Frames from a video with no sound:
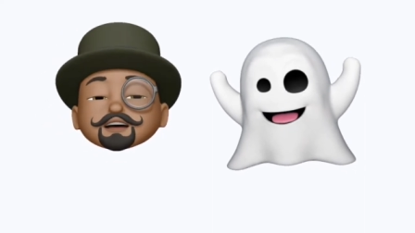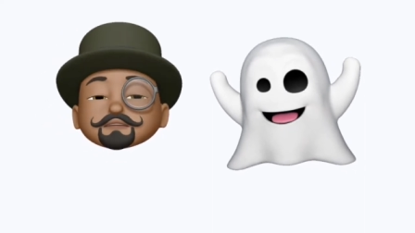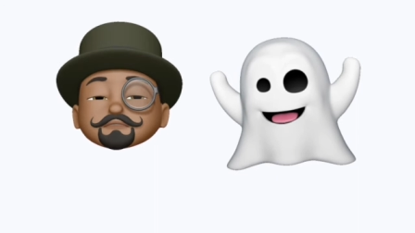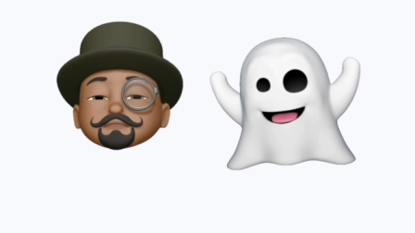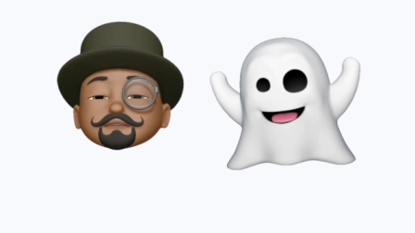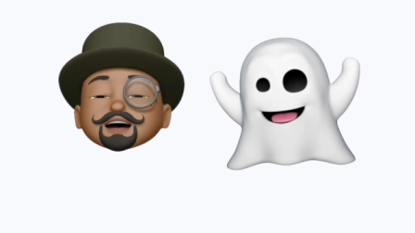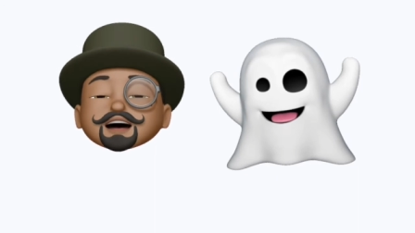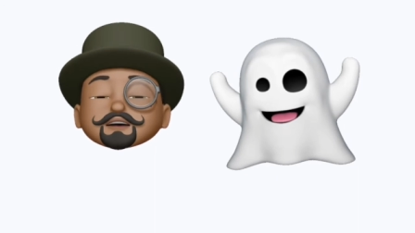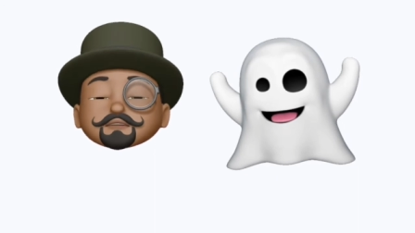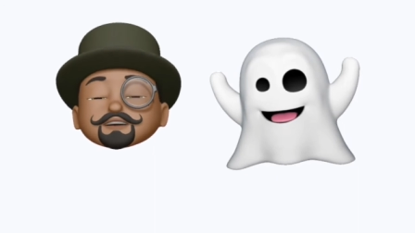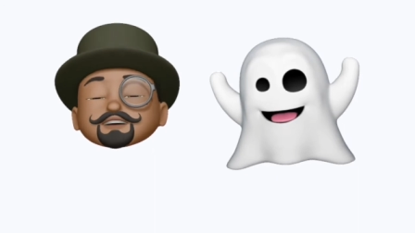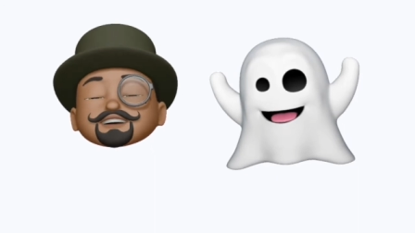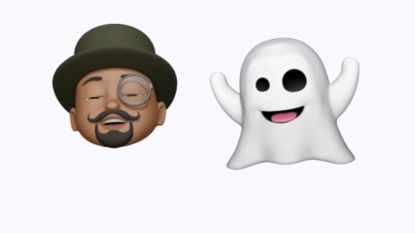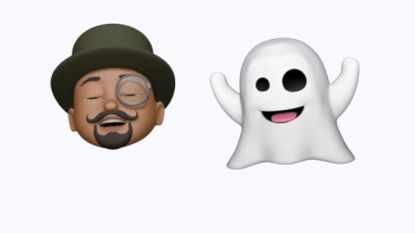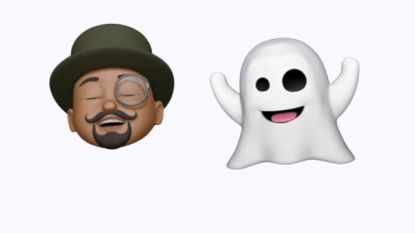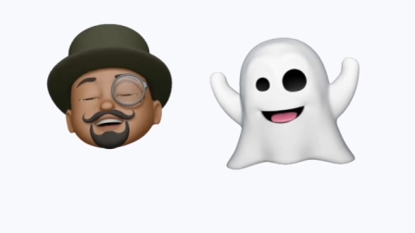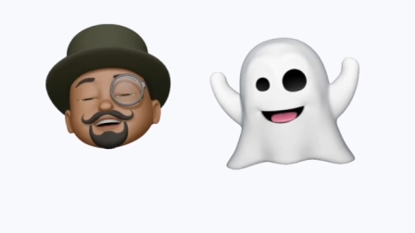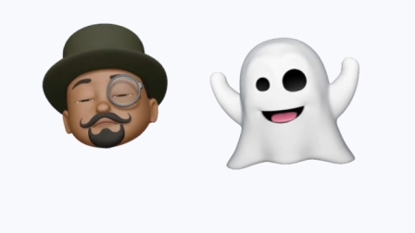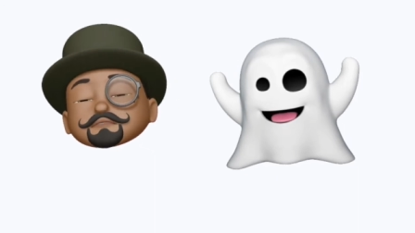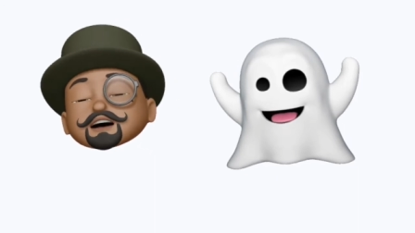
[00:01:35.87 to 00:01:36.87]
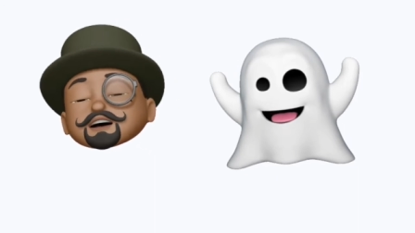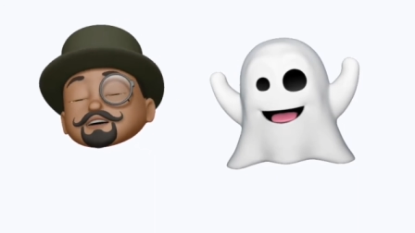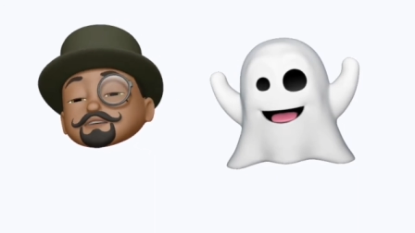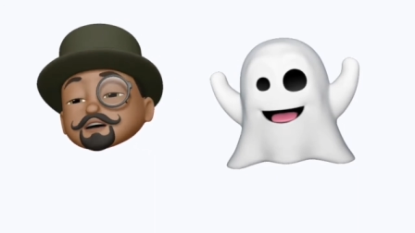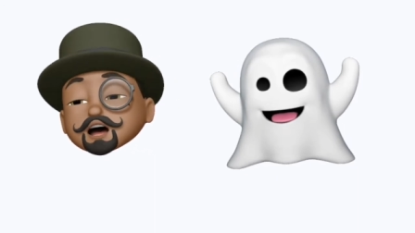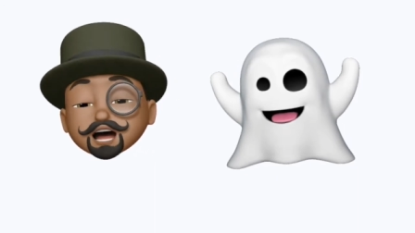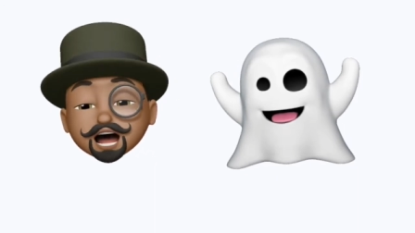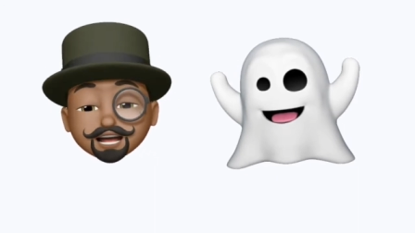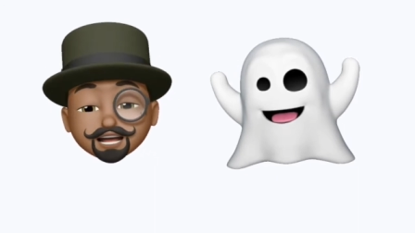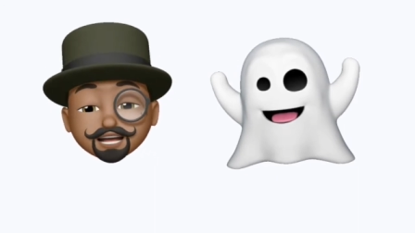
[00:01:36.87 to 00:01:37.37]
Man, we're talking about
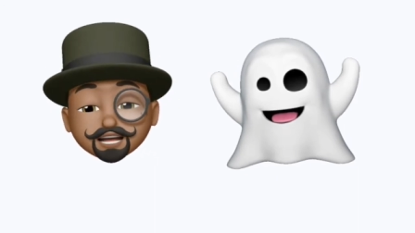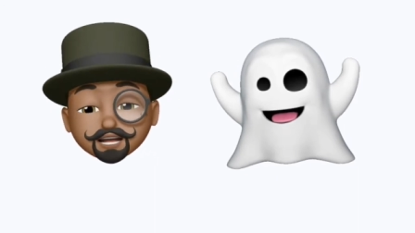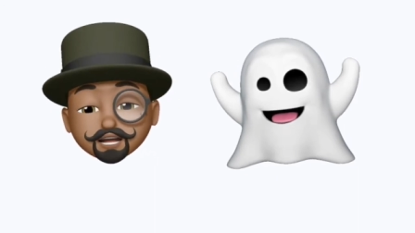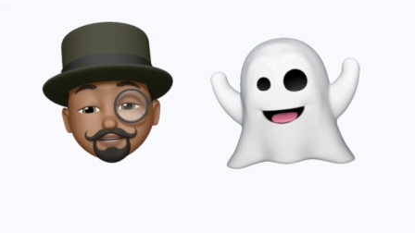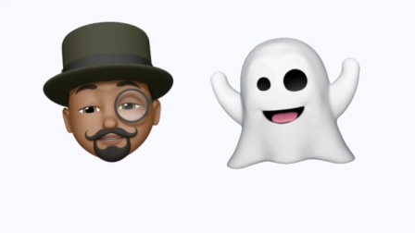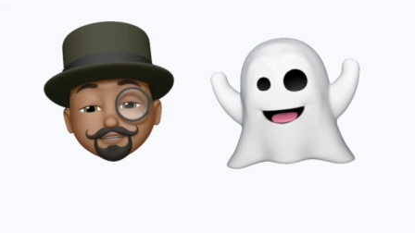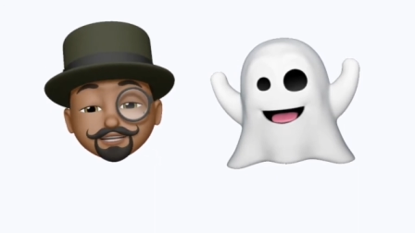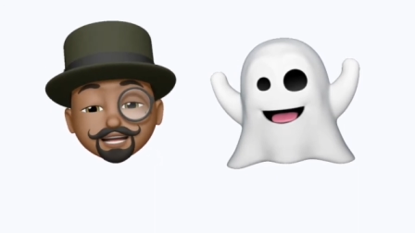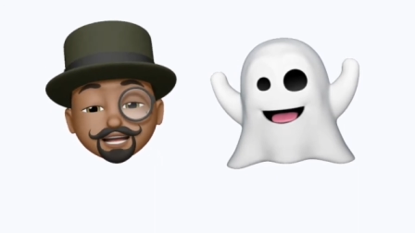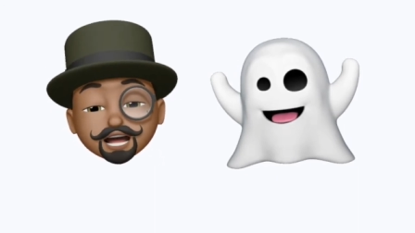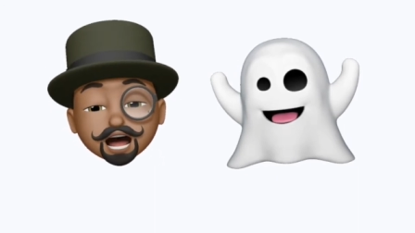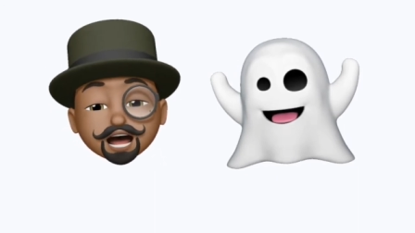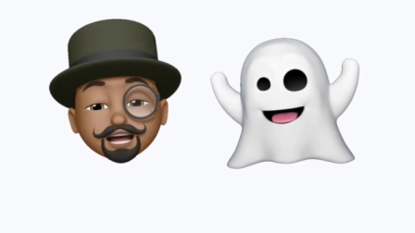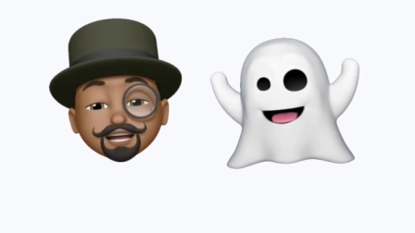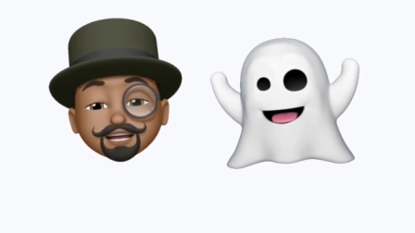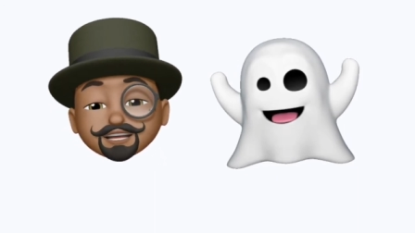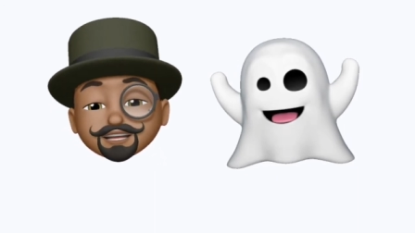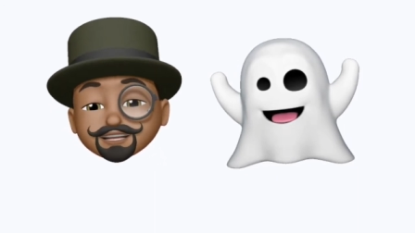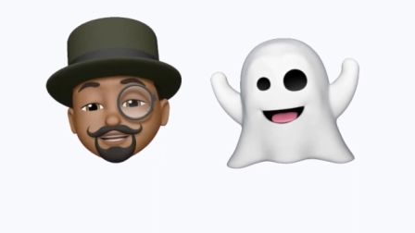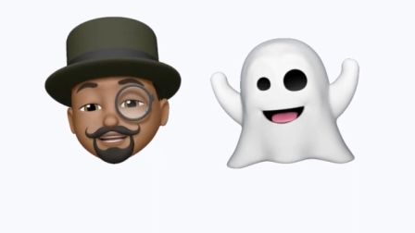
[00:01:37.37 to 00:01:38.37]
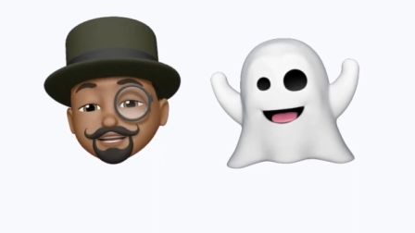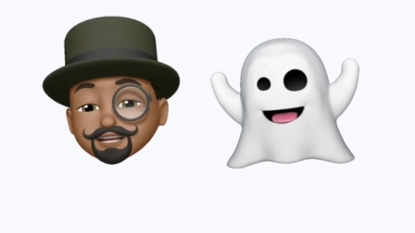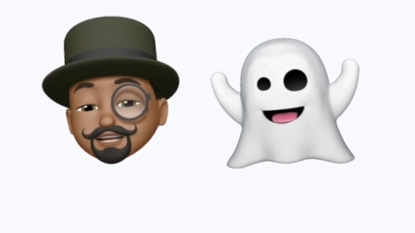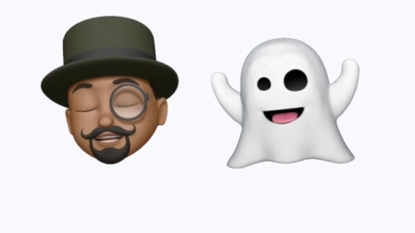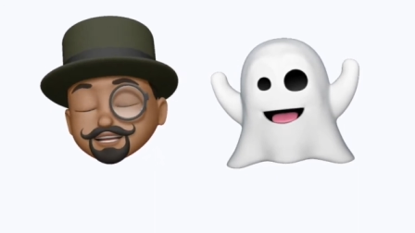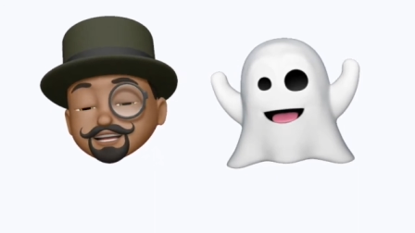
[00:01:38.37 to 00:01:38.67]
writing, Ghost. Get out of here.